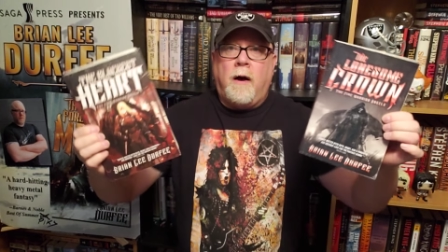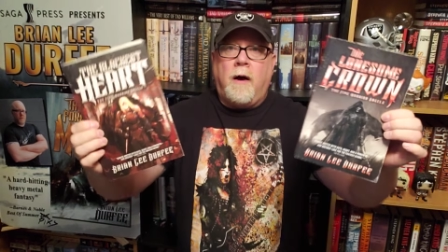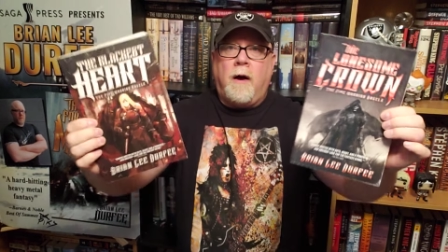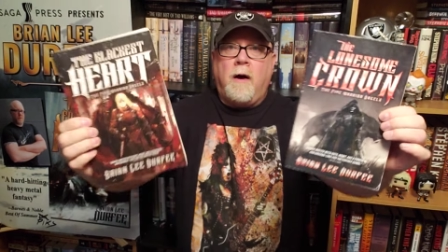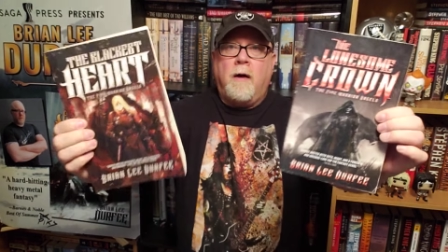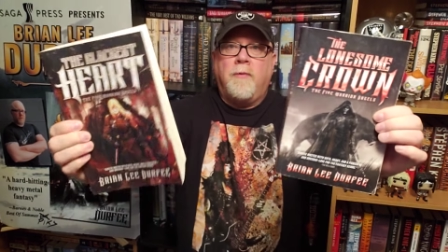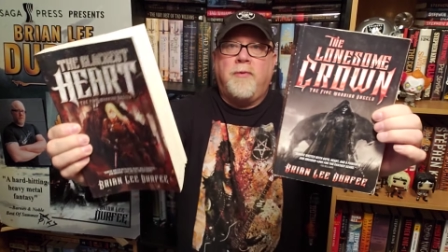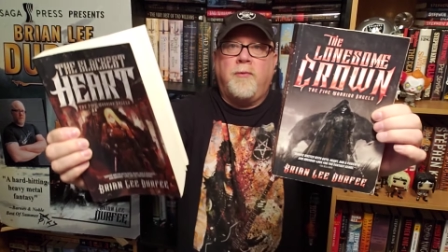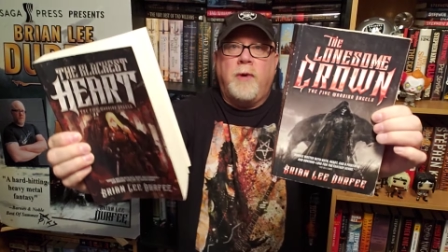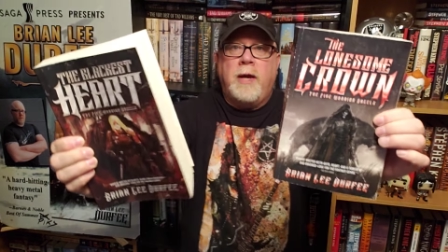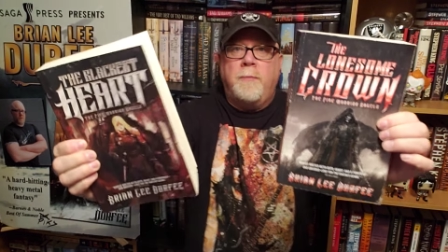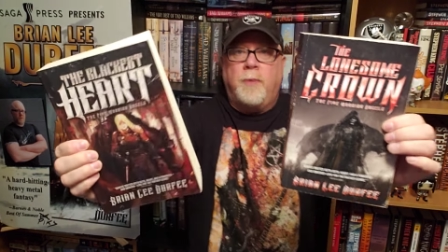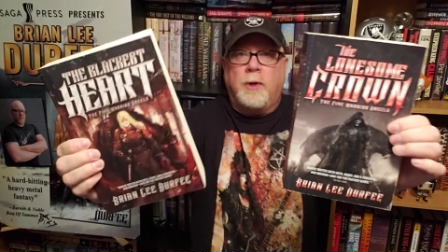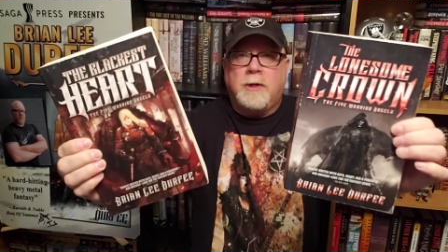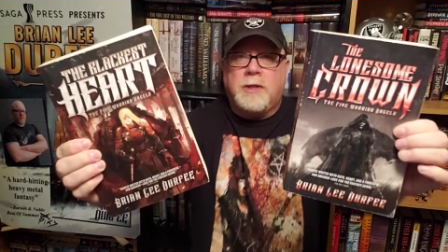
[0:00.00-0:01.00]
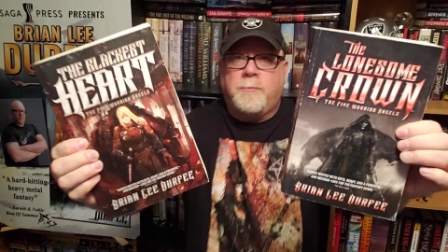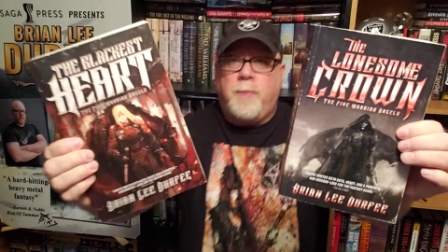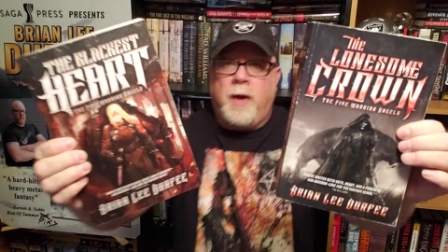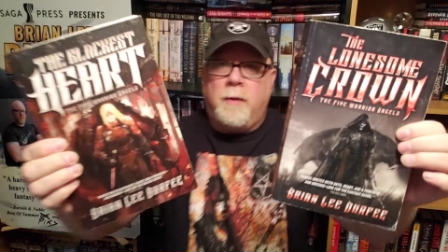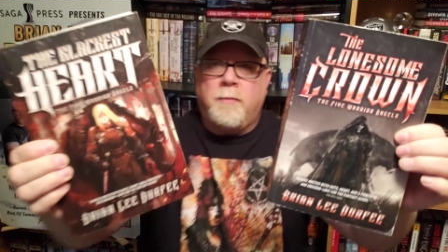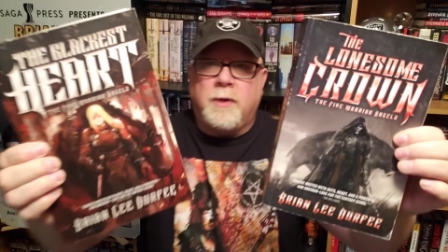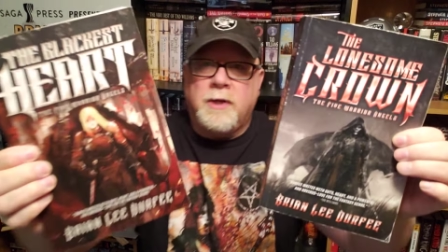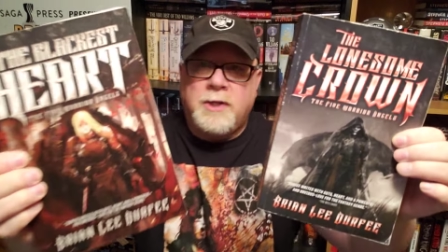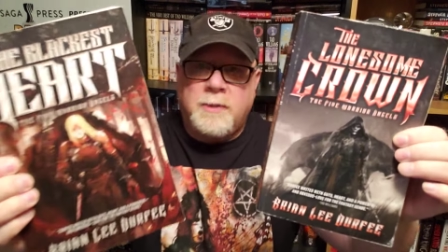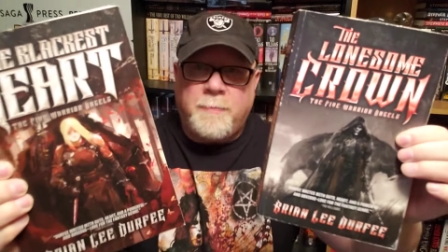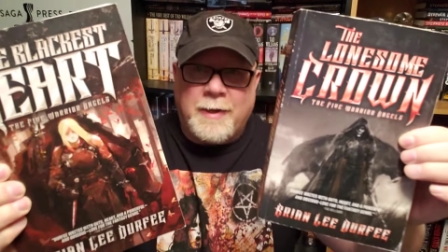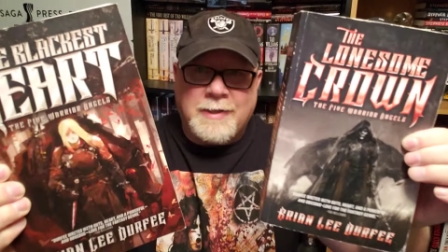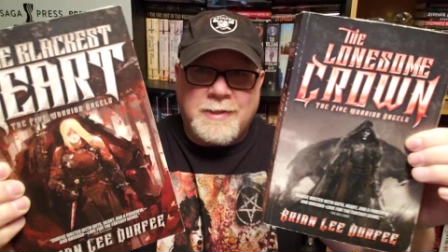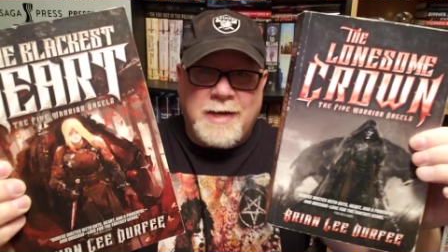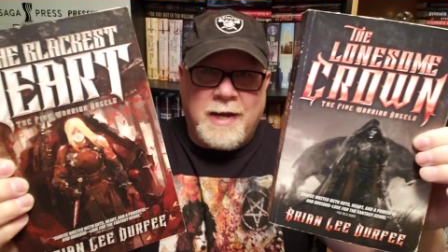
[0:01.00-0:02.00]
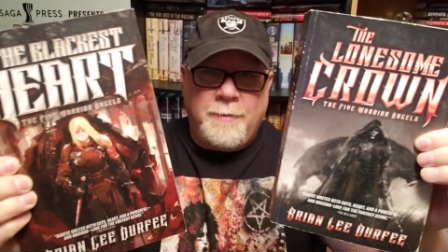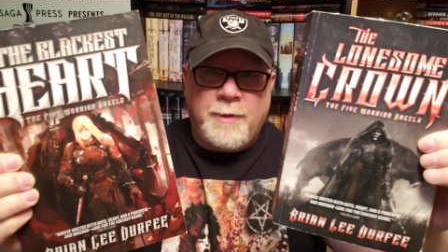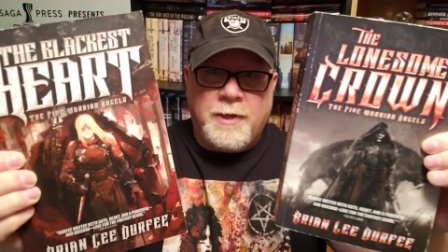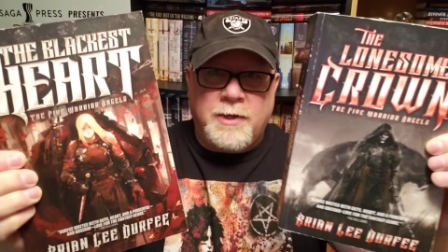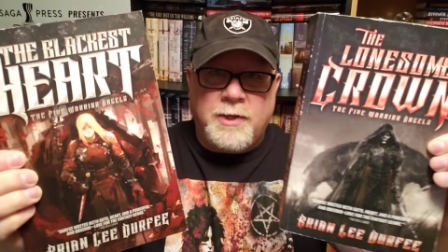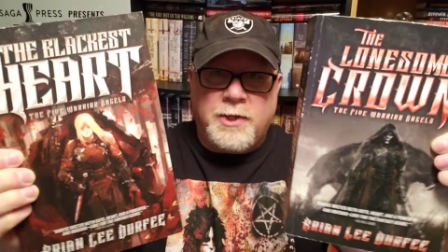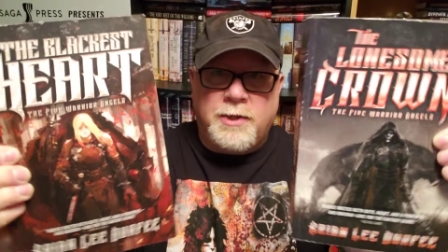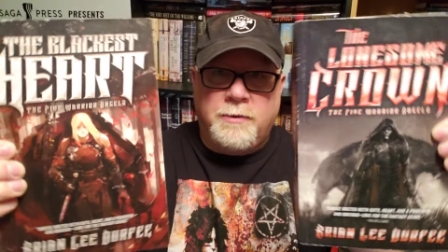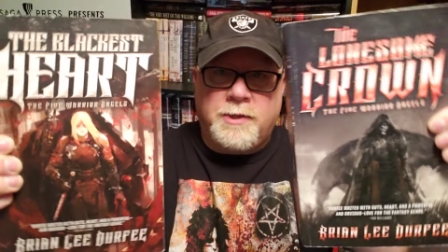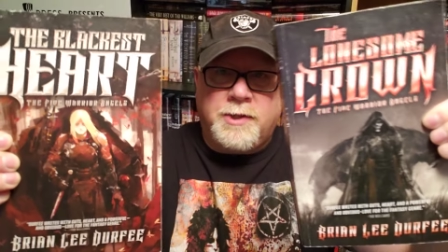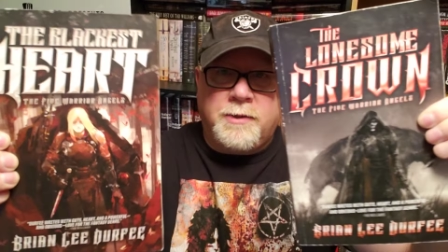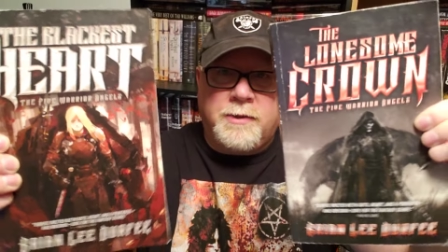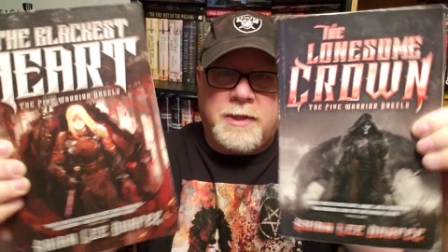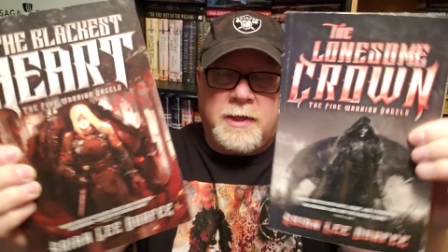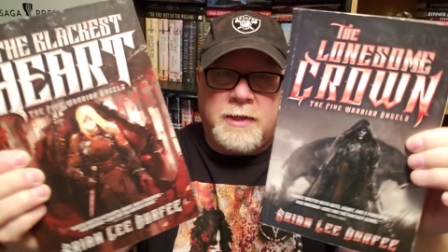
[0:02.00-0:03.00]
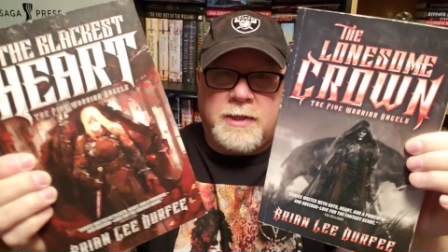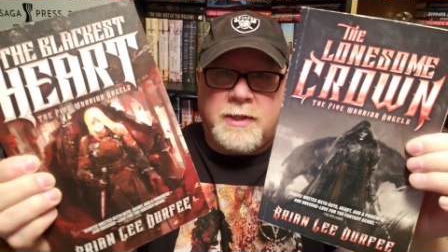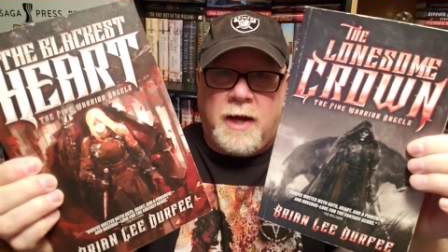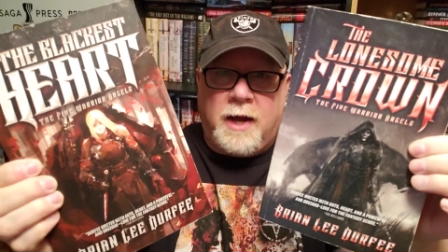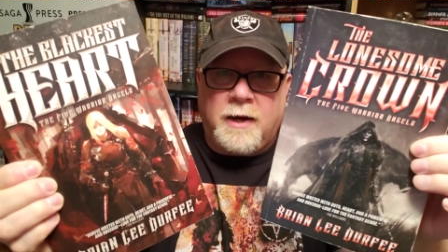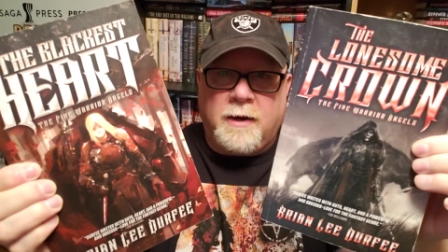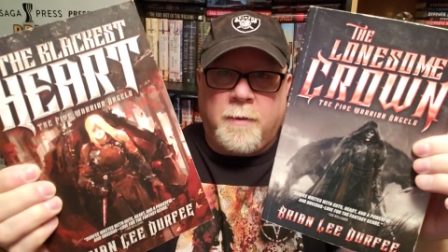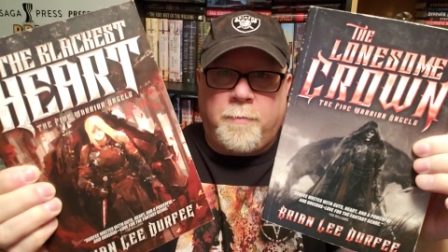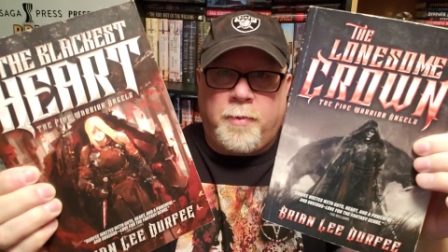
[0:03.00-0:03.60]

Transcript: all three books published by Simon & Schuster's Saga